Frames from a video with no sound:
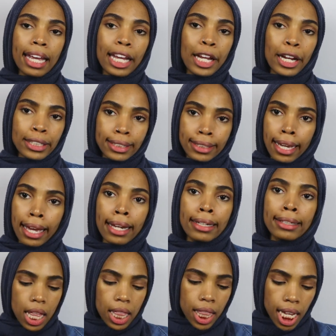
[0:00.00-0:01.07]
your
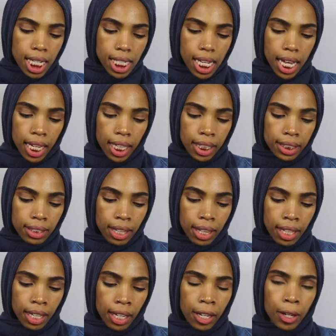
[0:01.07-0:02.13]
skin. This is
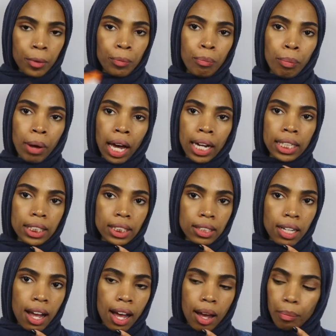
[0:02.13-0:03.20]
the
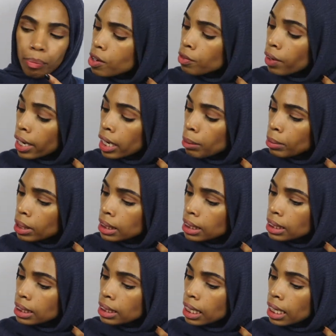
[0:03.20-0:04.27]
Bodyshop Vitamin
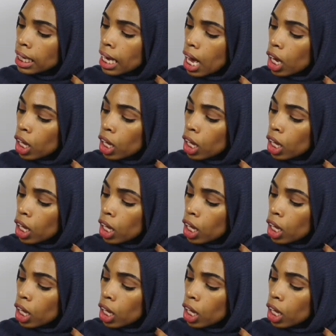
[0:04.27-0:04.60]
C